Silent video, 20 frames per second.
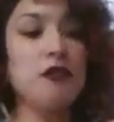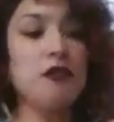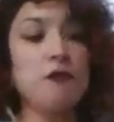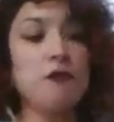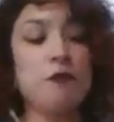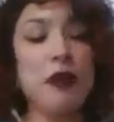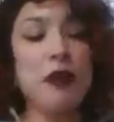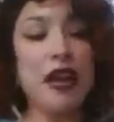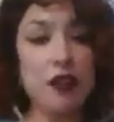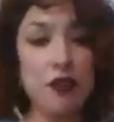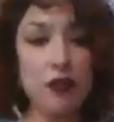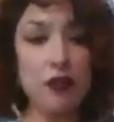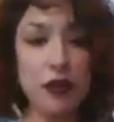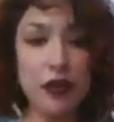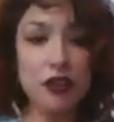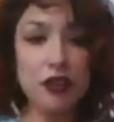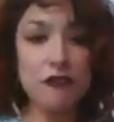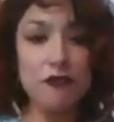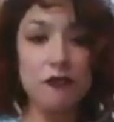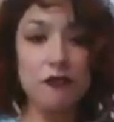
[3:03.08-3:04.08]
of
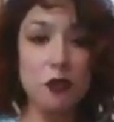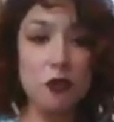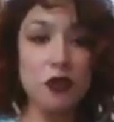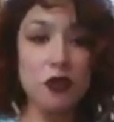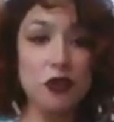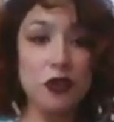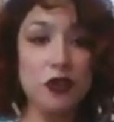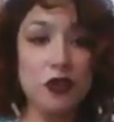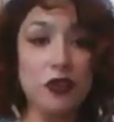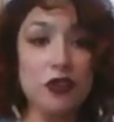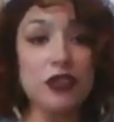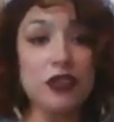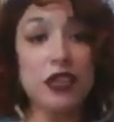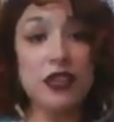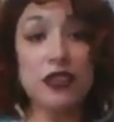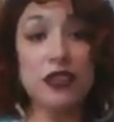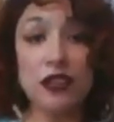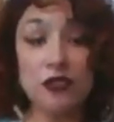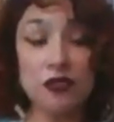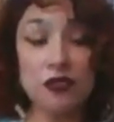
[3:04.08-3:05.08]
background for
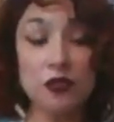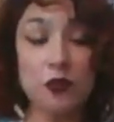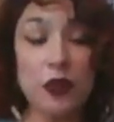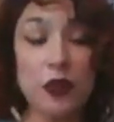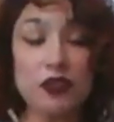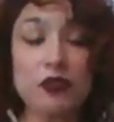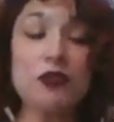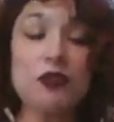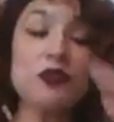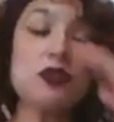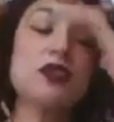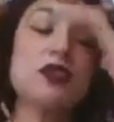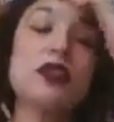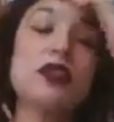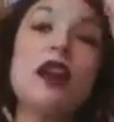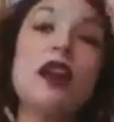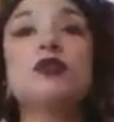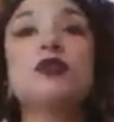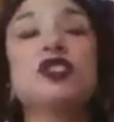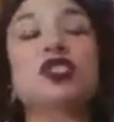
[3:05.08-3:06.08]
Dia de los Muertos.
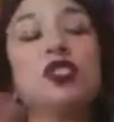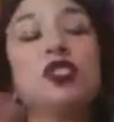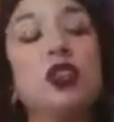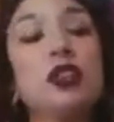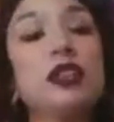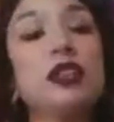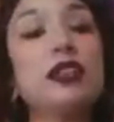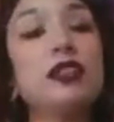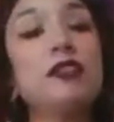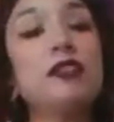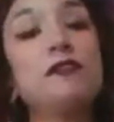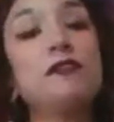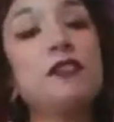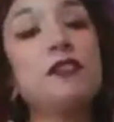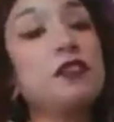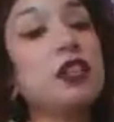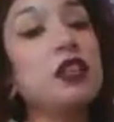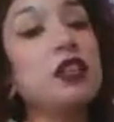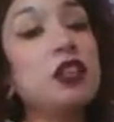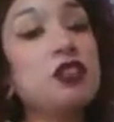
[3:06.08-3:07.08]
It was started in the
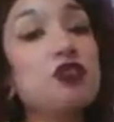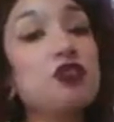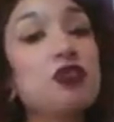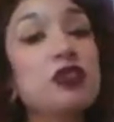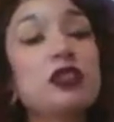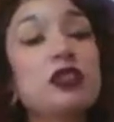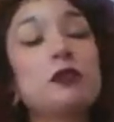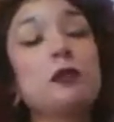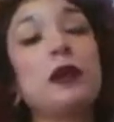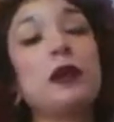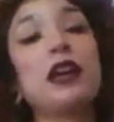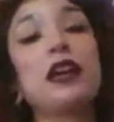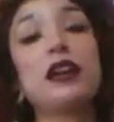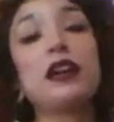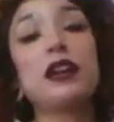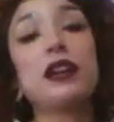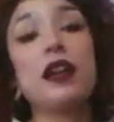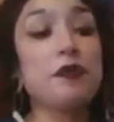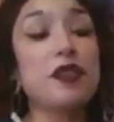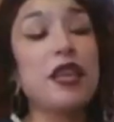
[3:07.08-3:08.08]
1500s
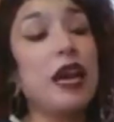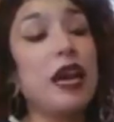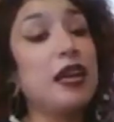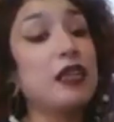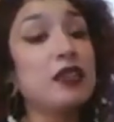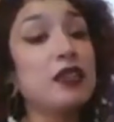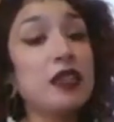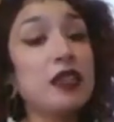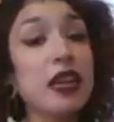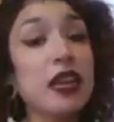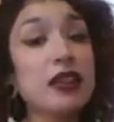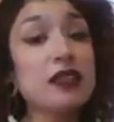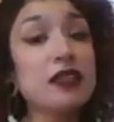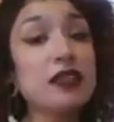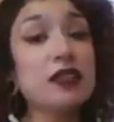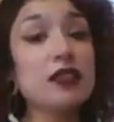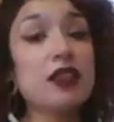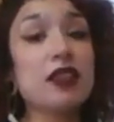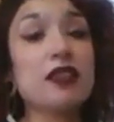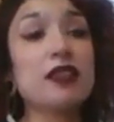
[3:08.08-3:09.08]
by the
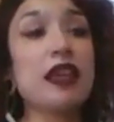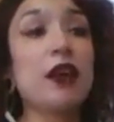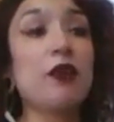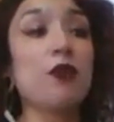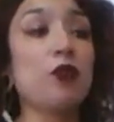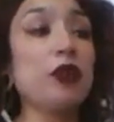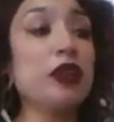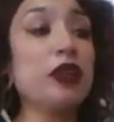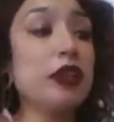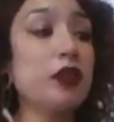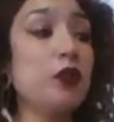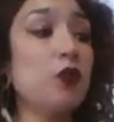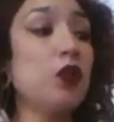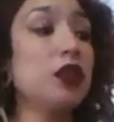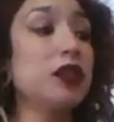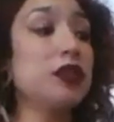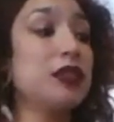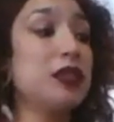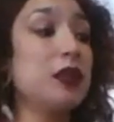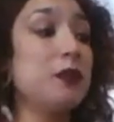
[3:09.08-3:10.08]
Aztecs that really
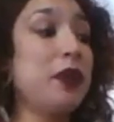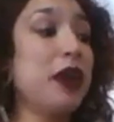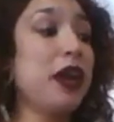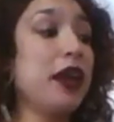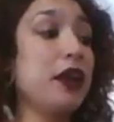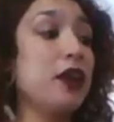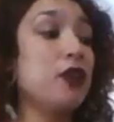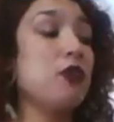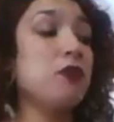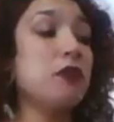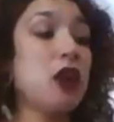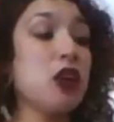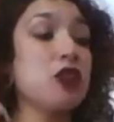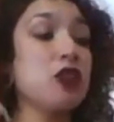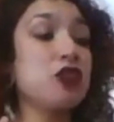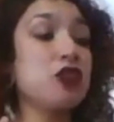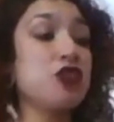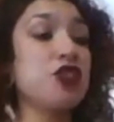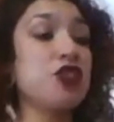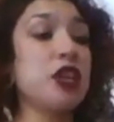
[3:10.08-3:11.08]
wanted to pay
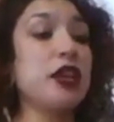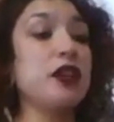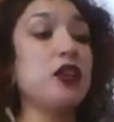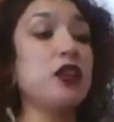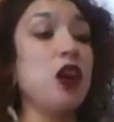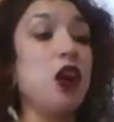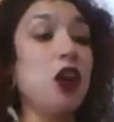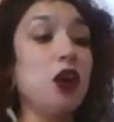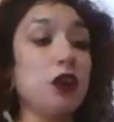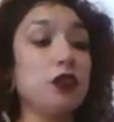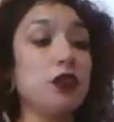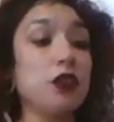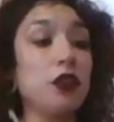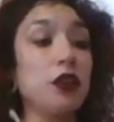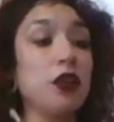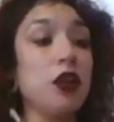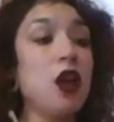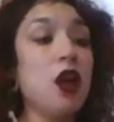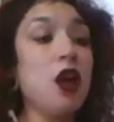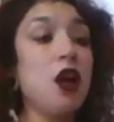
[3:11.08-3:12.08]
homage and
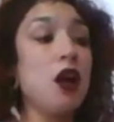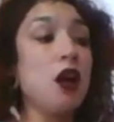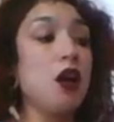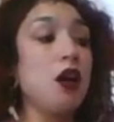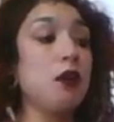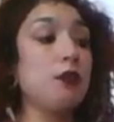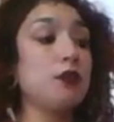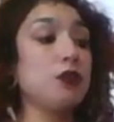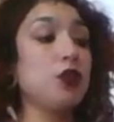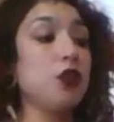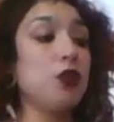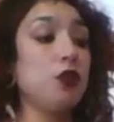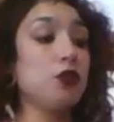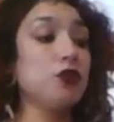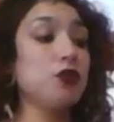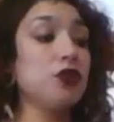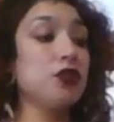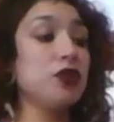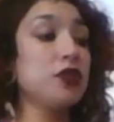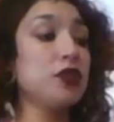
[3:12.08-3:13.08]
honor um,
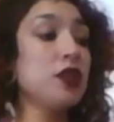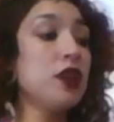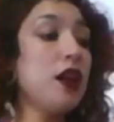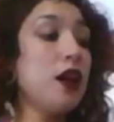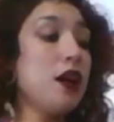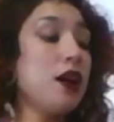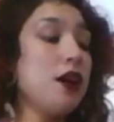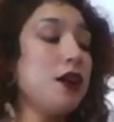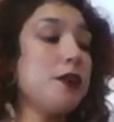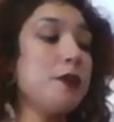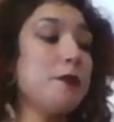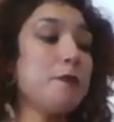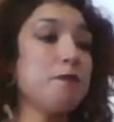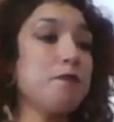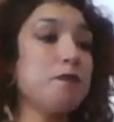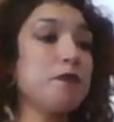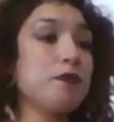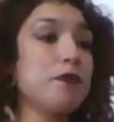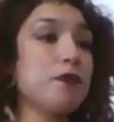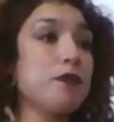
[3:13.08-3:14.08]
those
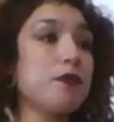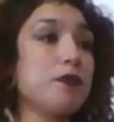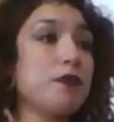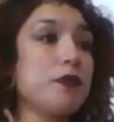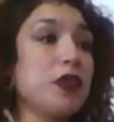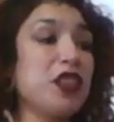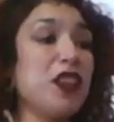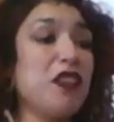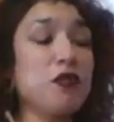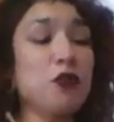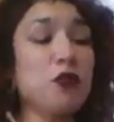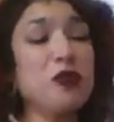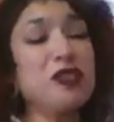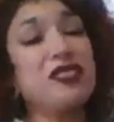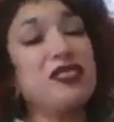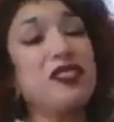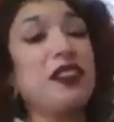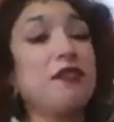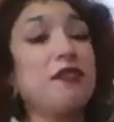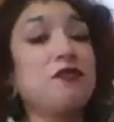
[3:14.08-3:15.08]
um, loved
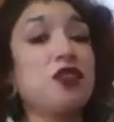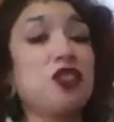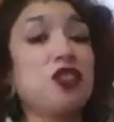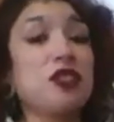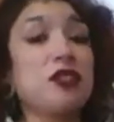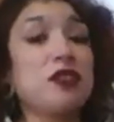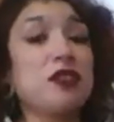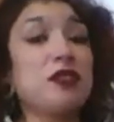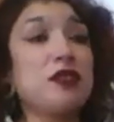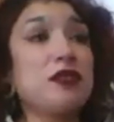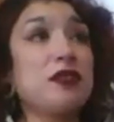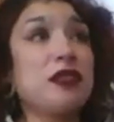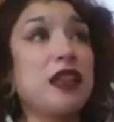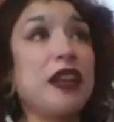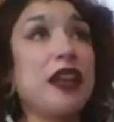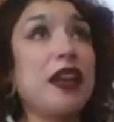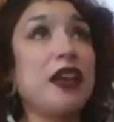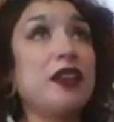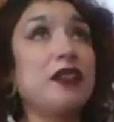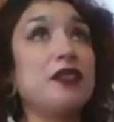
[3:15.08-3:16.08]
ones that have just
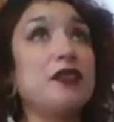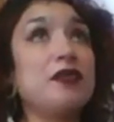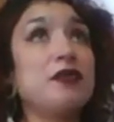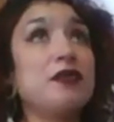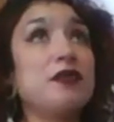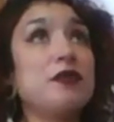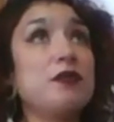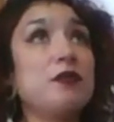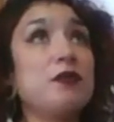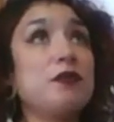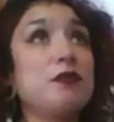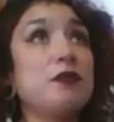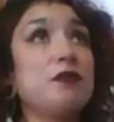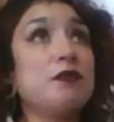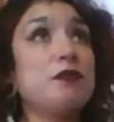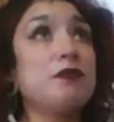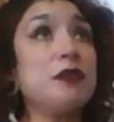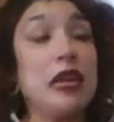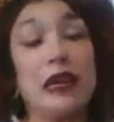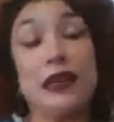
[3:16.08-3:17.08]
that had
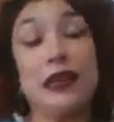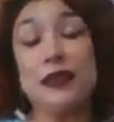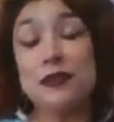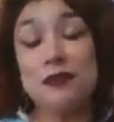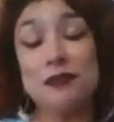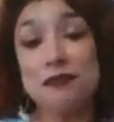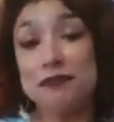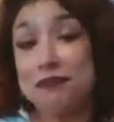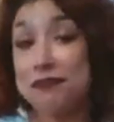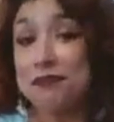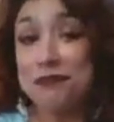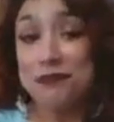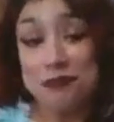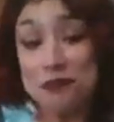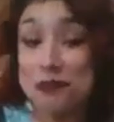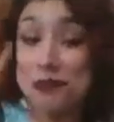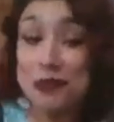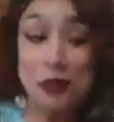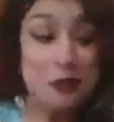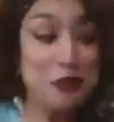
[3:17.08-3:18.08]
died.
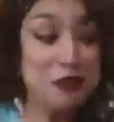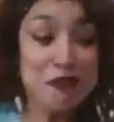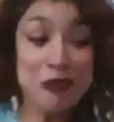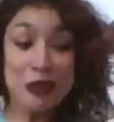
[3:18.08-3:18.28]
To